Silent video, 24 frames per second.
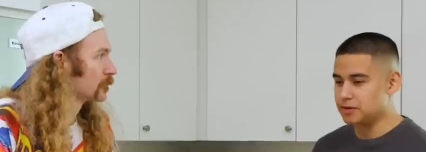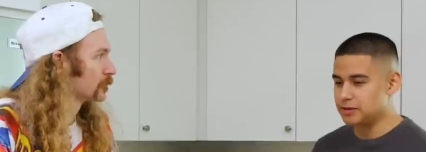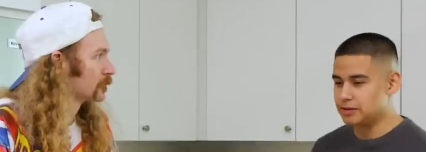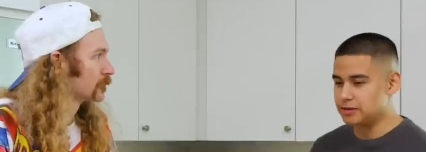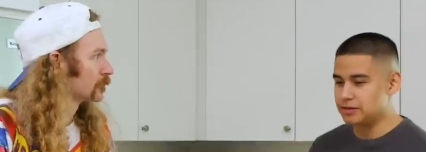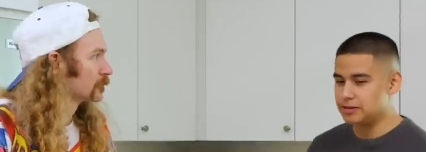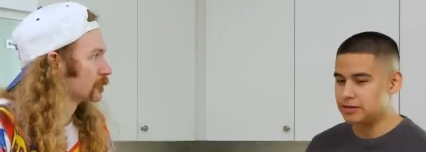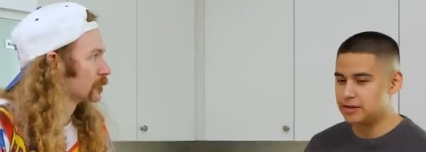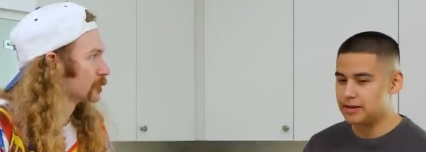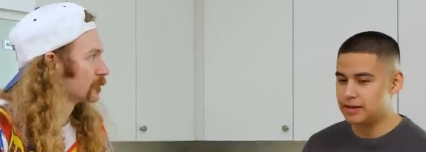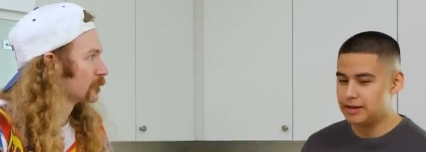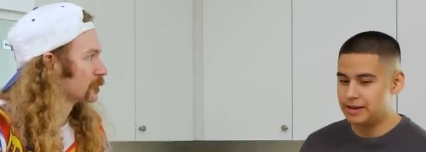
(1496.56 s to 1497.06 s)

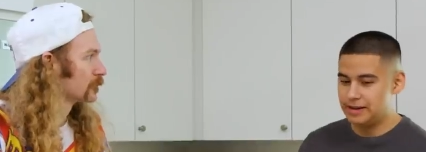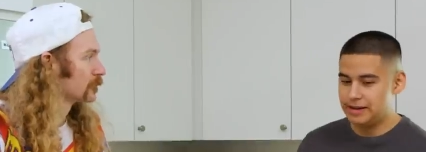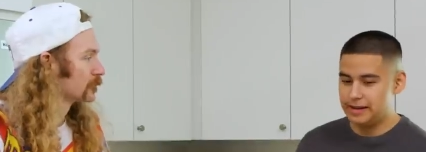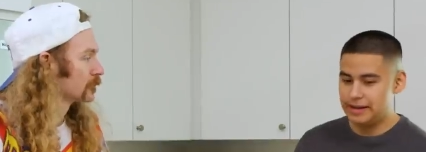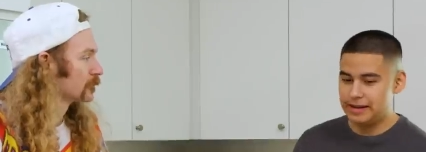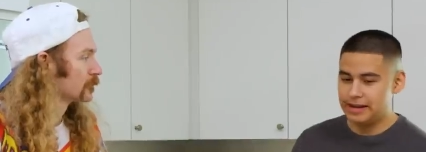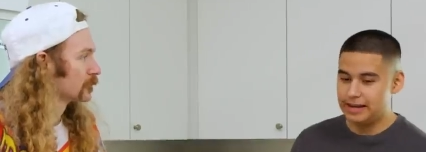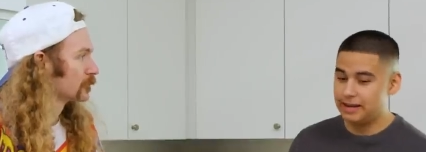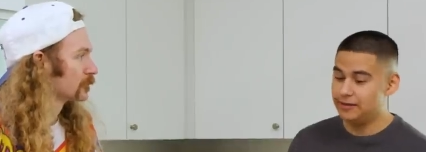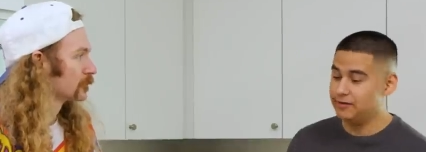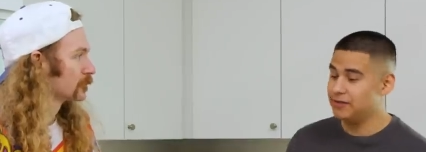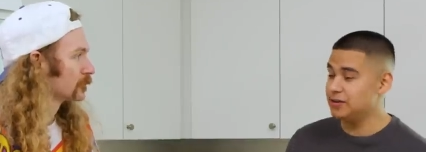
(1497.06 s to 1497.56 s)
Speaker 1: because
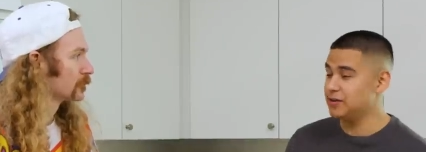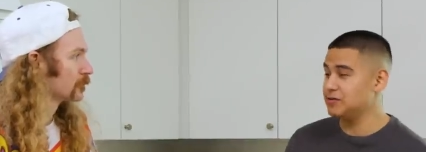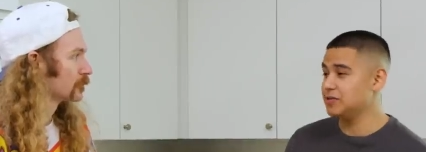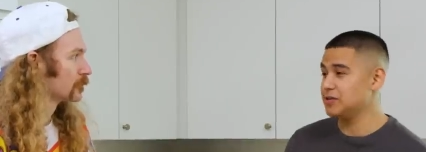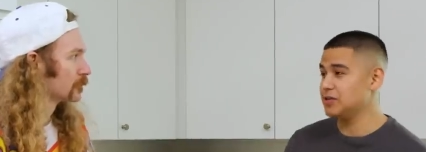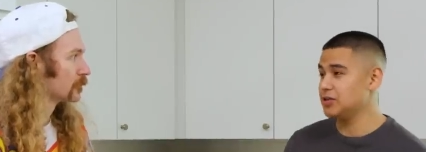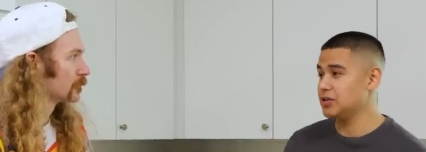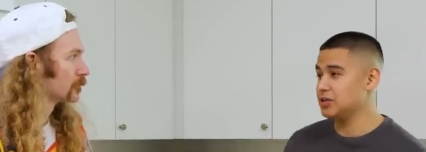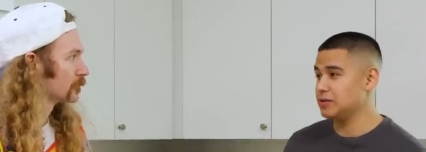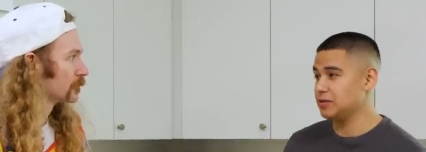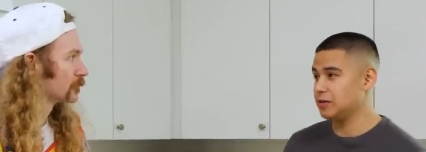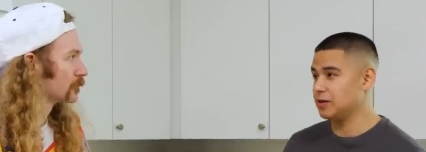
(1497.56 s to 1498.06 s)
even if
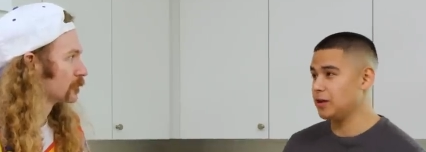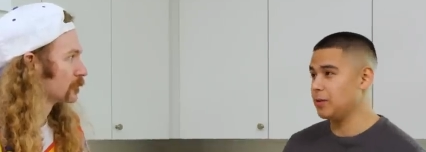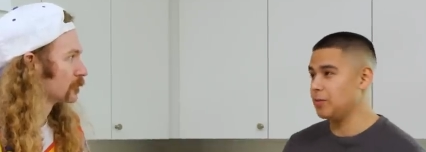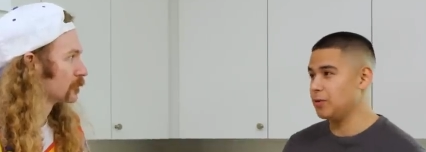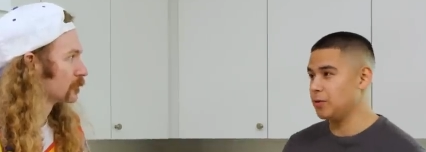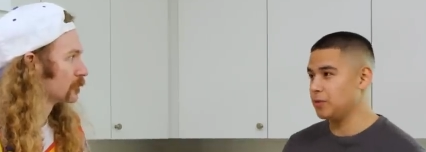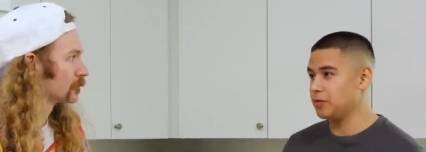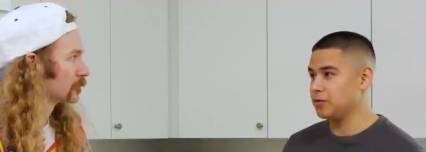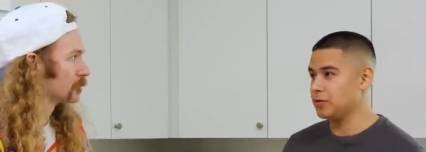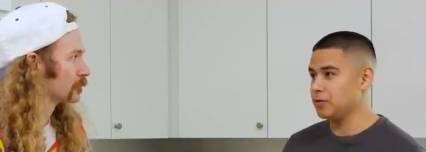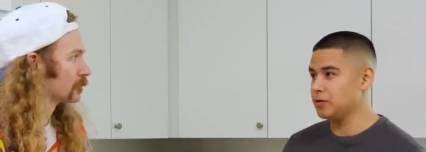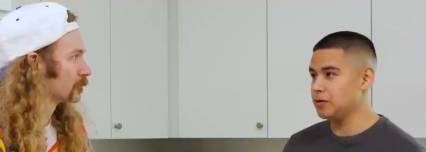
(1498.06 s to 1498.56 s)
it's just a
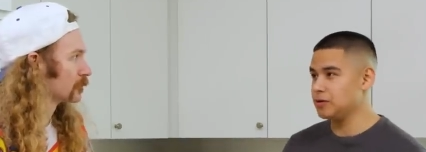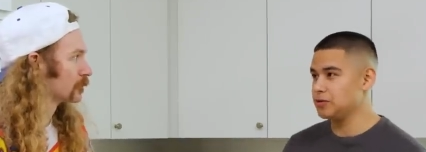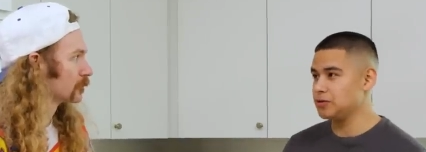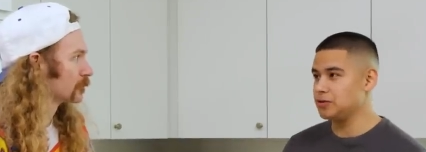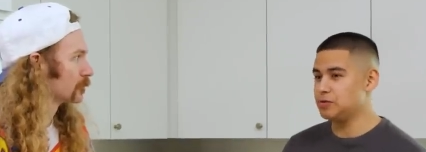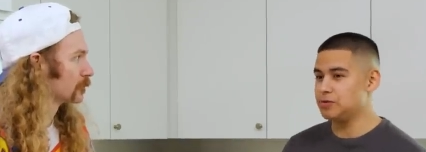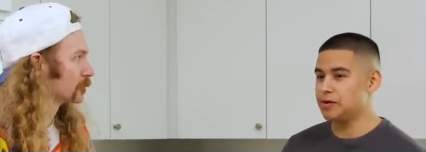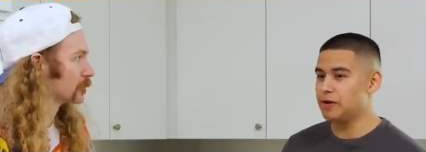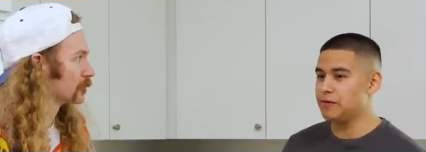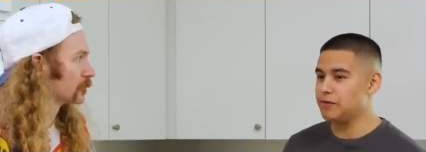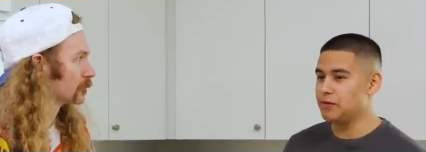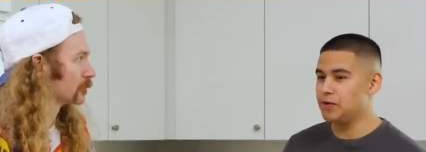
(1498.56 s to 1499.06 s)
couple of viewers,
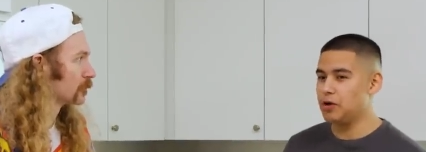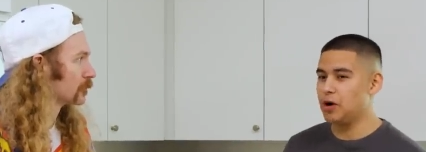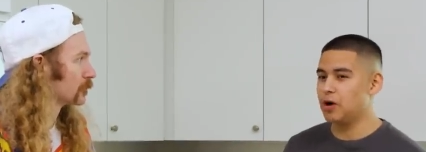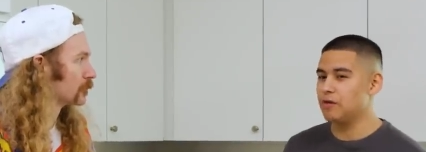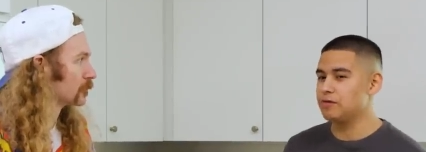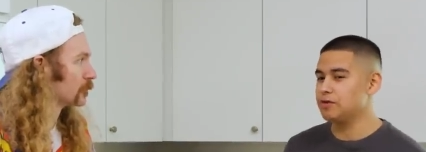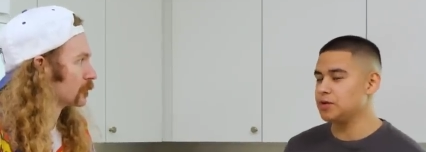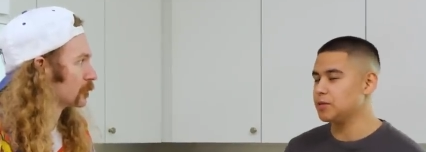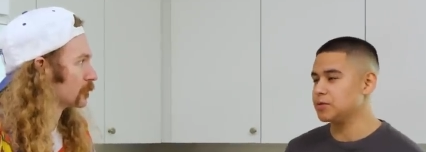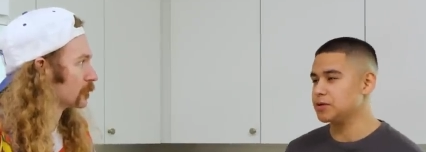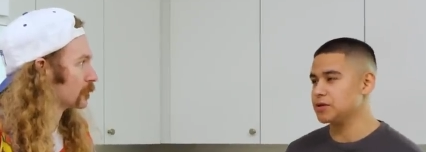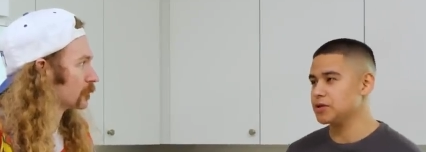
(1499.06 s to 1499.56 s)
you never
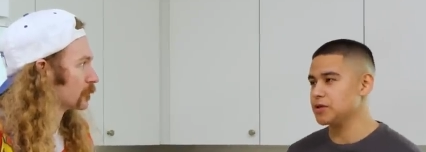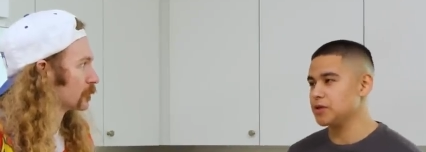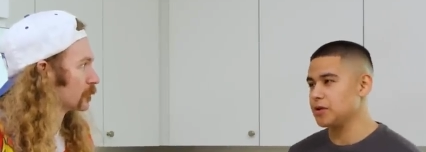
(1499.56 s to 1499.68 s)
know if someone's